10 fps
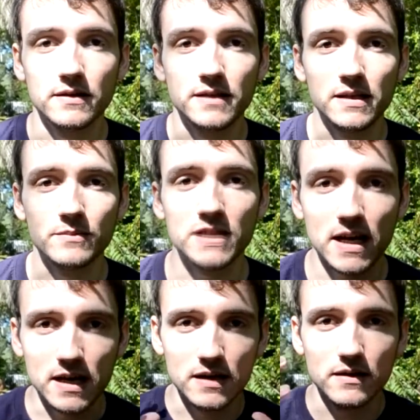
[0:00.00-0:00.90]

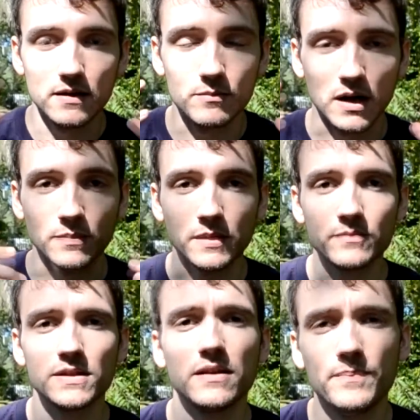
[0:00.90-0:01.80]
TMJ
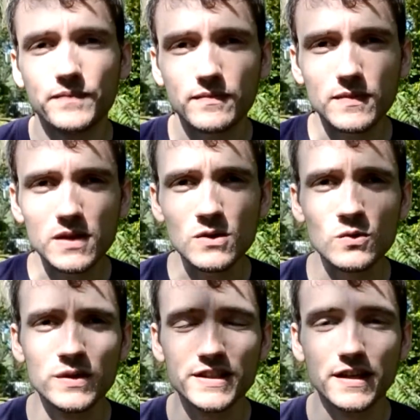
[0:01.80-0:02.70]
problems,
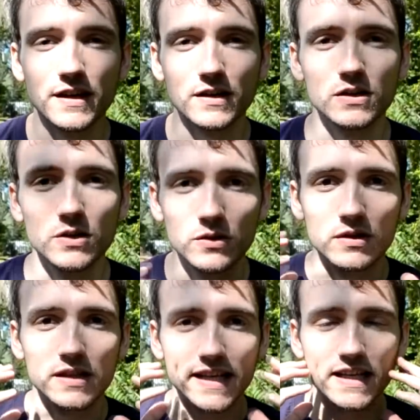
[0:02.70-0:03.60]
which can include
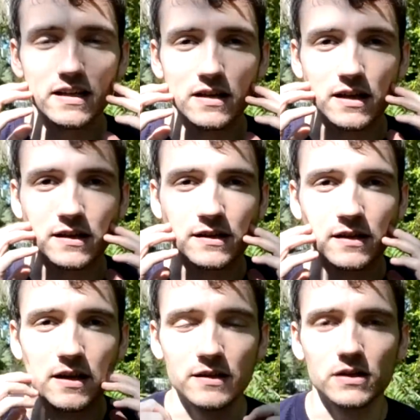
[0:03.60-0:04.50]
clicking, it can
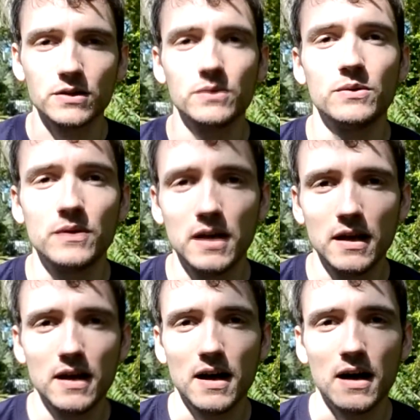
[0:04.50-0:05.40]
include
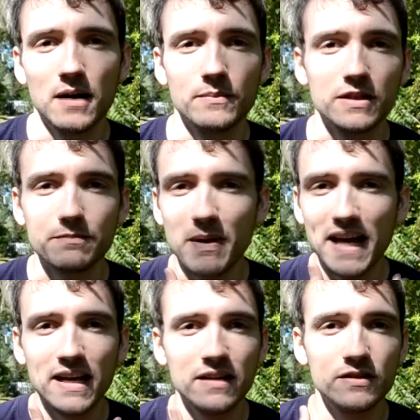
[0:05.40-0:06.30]
just
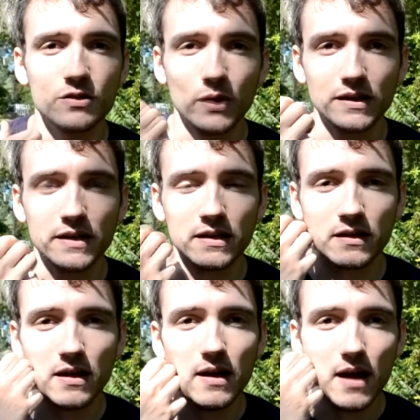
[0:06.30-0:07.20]
pain, swelling,
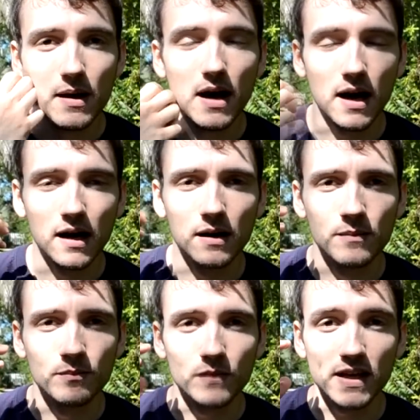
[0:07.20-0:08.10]

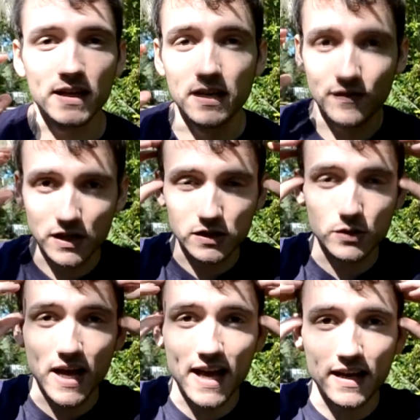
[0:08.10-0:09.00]
it can even
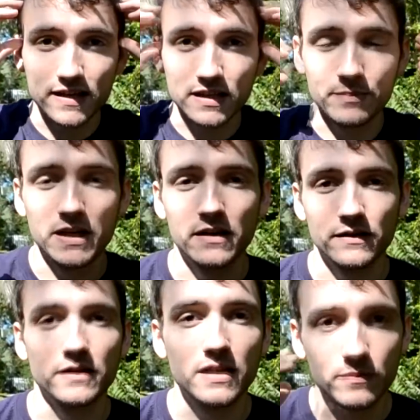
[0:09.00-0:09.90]
include headaches up here
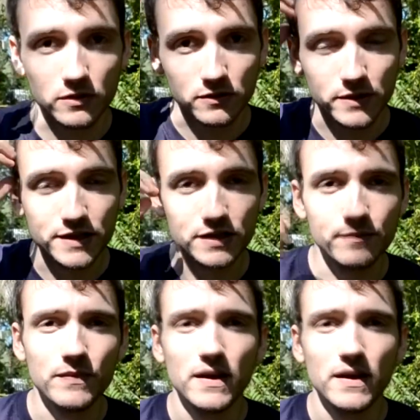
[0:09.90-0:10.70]
in the temporal region.